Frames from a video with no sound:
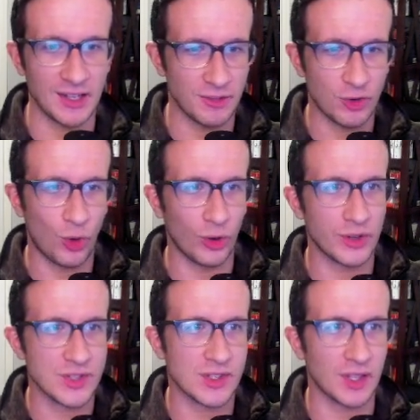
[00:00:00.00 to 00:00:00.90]
And of
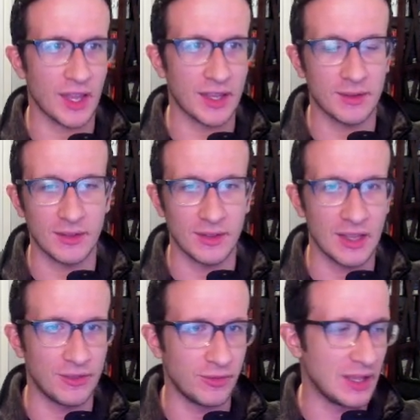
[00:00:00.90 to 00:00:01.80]
course, like
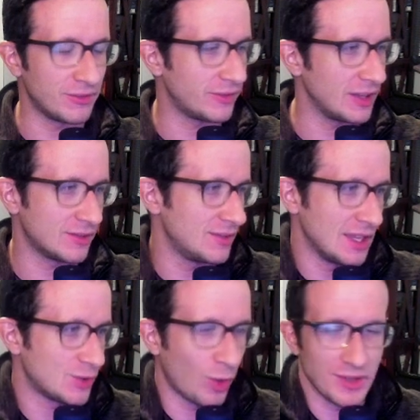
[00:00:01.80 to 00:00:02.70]
if
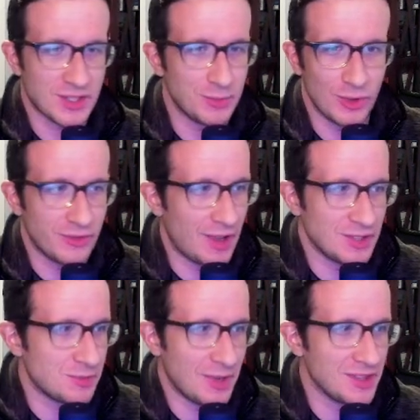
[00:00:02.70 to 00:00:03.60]
it's white's to move,
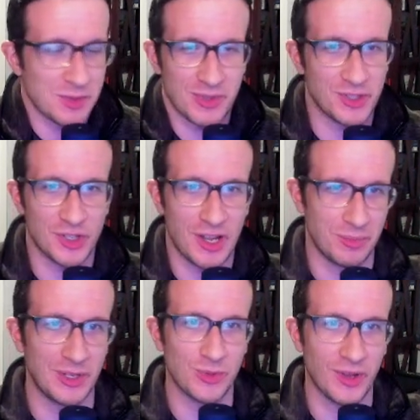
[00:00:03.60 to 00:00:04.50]
I just made this
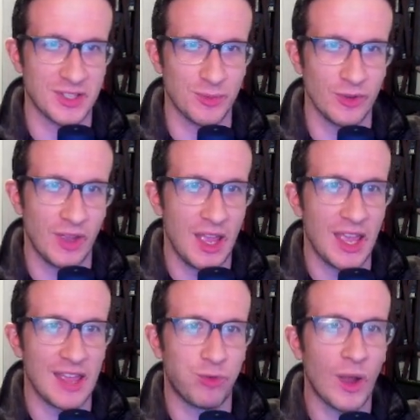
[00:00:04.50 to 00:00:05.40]
position up, but it's white's to move.
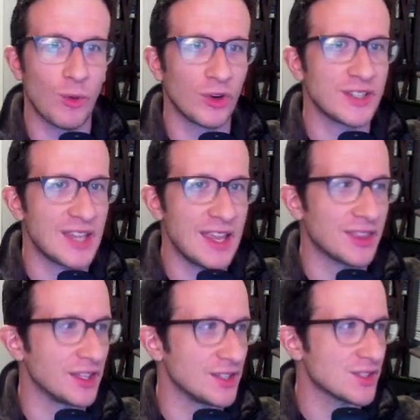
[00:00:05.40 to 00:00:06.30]
If white were to
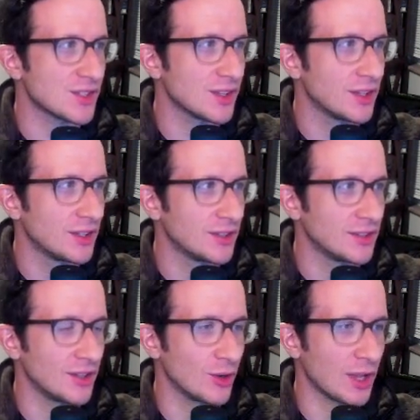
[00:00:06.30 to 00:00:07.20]
take this,
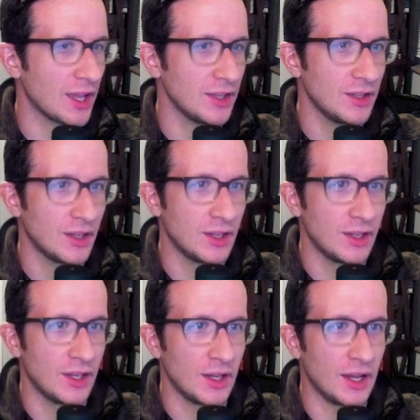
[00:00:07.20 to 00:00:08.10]
okay,
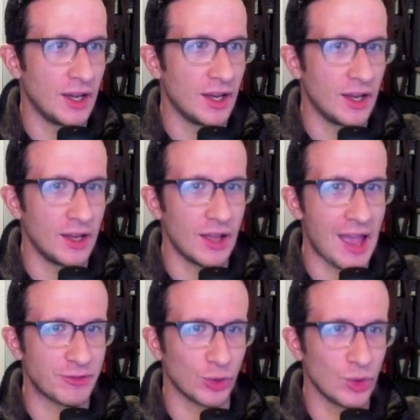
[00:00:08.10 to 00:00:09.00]

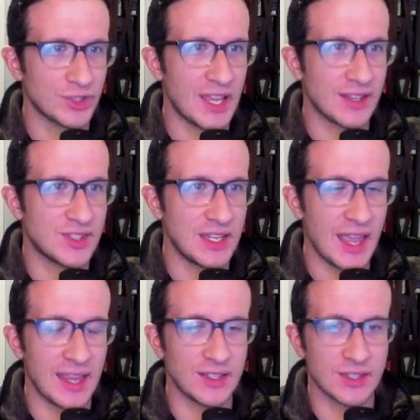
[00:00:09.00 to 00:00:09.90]
after rook takes
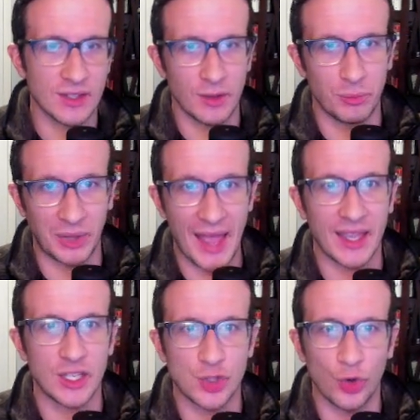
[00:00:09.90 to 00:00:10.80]
d8,
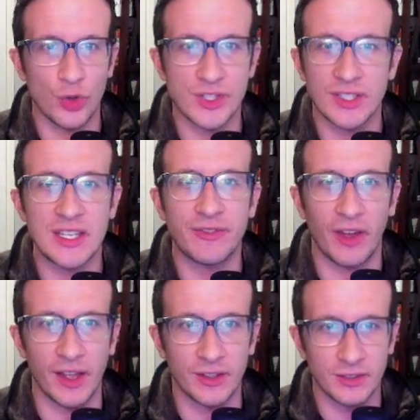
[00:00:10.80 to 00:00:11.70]
black controls the
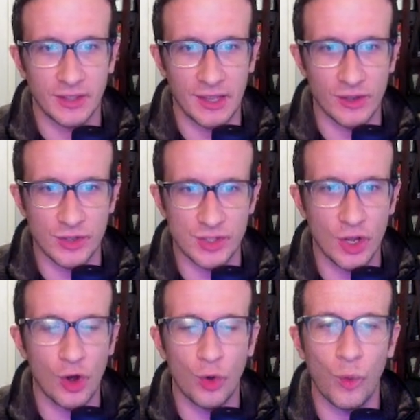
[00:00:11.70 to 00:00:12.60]
d file, and
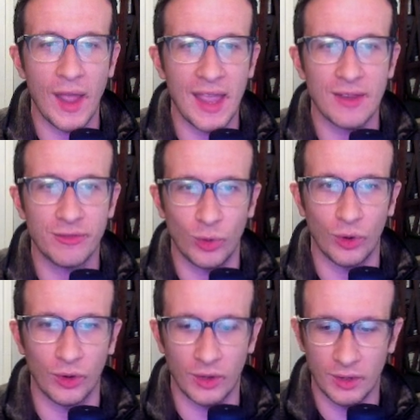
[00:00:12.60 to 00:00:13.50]
there's no way
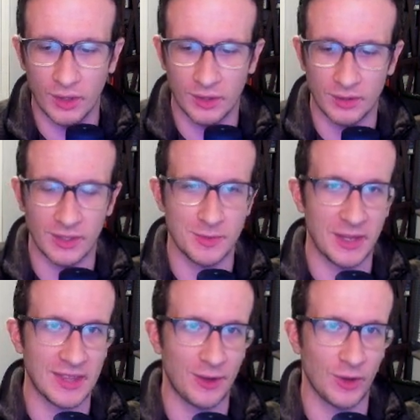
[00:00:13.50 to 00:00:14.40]
for,
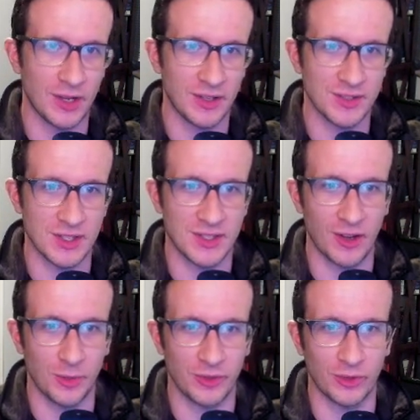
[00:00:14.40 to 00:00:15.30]
let's make that red because
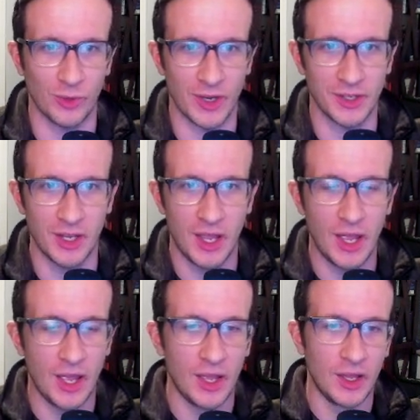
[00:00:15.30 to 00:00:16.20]
it's terrible for white.
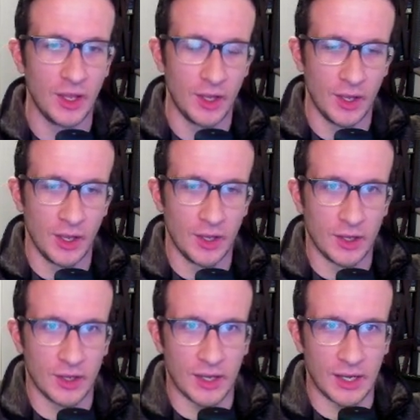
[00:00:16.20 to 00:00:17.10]

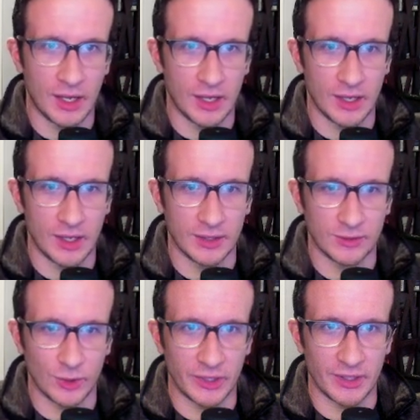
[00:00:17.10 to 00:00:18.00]

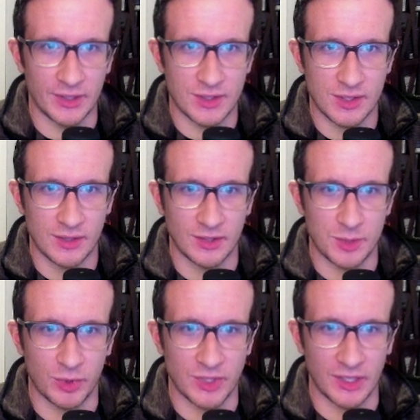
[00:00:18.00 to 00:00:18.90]
And really,
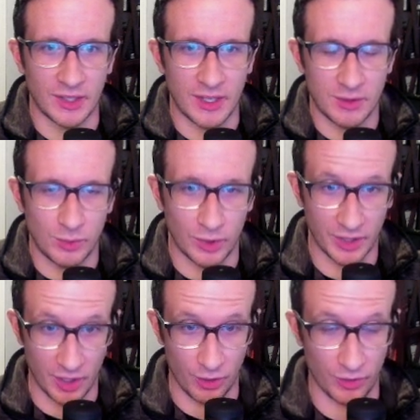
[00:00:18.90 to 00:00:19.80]
let's pretend like
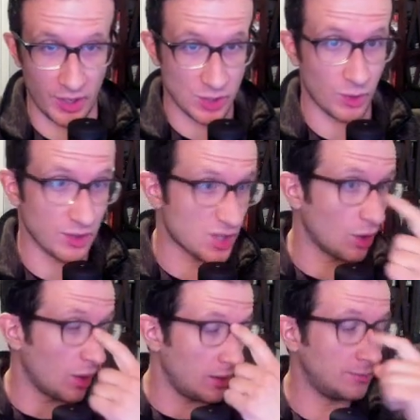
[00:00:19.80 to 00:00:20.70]
we're gonna go to the right square.
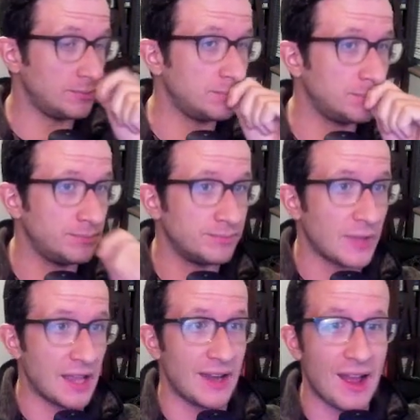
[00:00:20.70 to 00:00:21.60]
So,
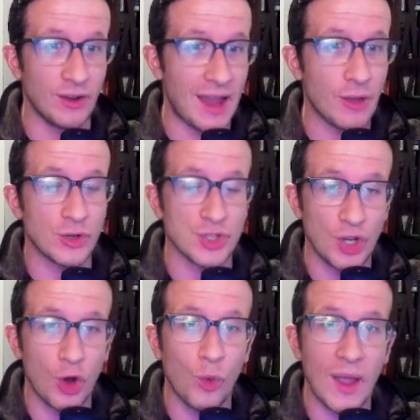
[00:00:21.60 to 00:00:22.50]
and now
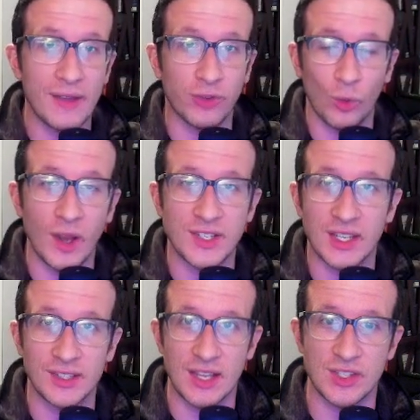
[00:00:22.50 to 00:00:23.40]
there's no way for
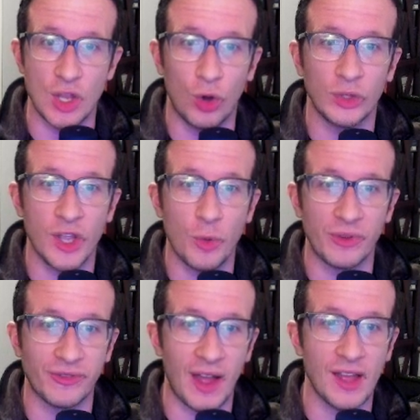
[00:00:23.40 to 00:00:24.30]
white to contest the only
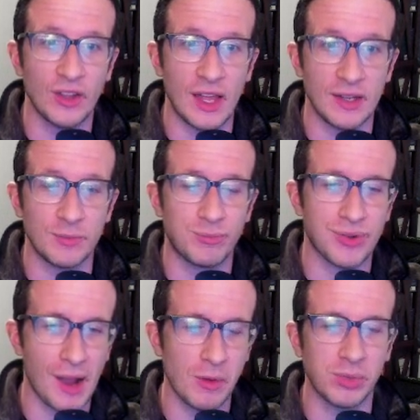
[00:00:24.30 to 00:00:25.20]
open file, and
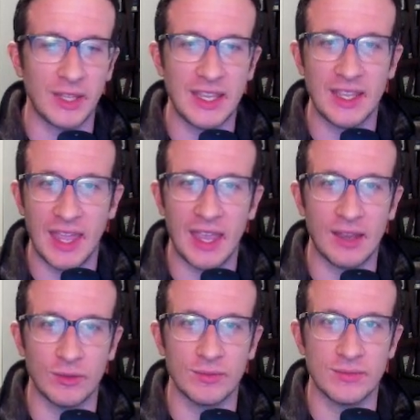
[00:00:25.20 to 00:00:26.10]
probably he
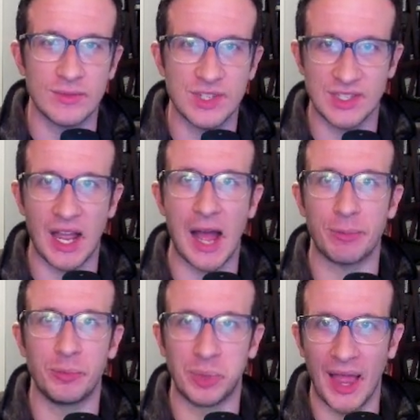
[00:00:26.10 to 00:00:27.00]
can't
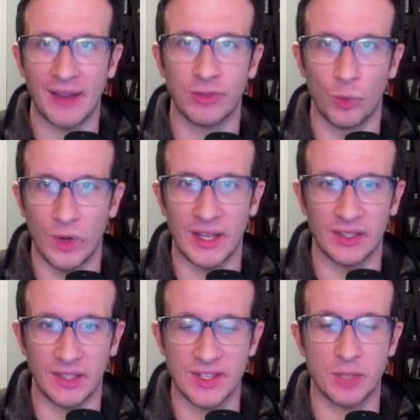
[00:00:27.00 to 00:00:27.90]
stop black from
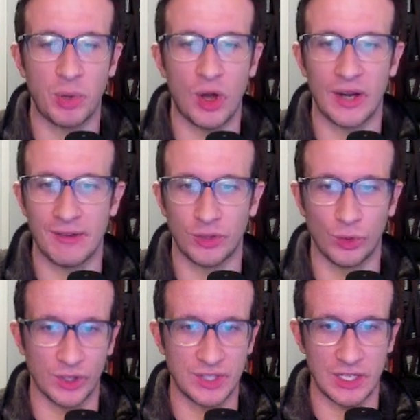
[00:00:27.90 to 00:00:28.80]
winning at least a pawn
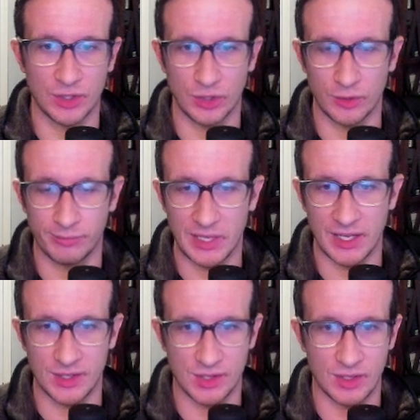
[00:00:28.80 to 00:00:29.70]
after rook d2,
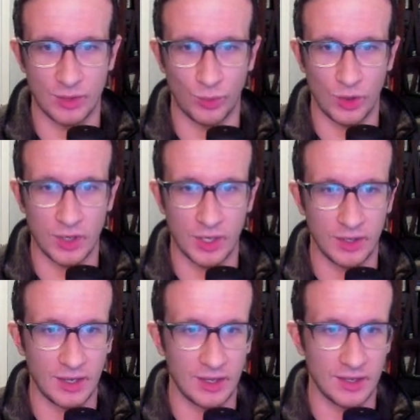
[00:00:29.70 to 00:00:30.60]
because the
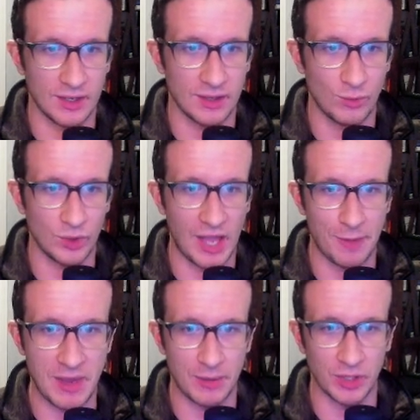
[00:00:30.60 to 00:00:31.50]
rook will
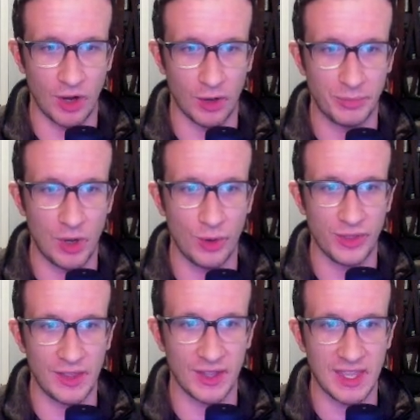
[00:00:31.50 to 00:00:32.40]
not be able to guard
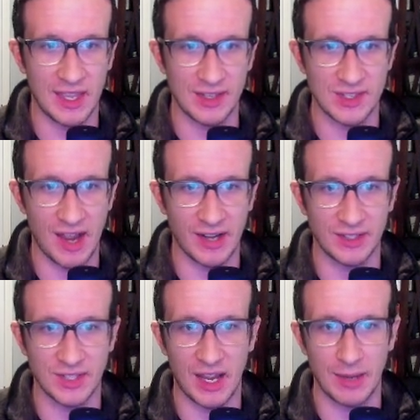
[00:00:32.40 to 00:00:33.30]
both, and the king is
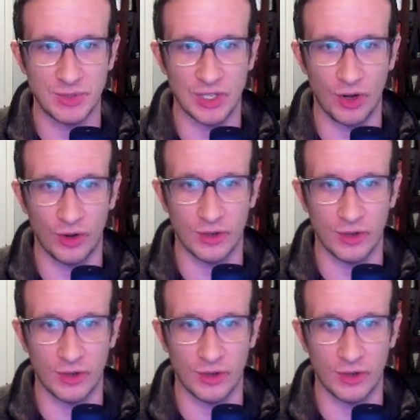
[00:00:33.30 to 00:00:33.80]
not in time to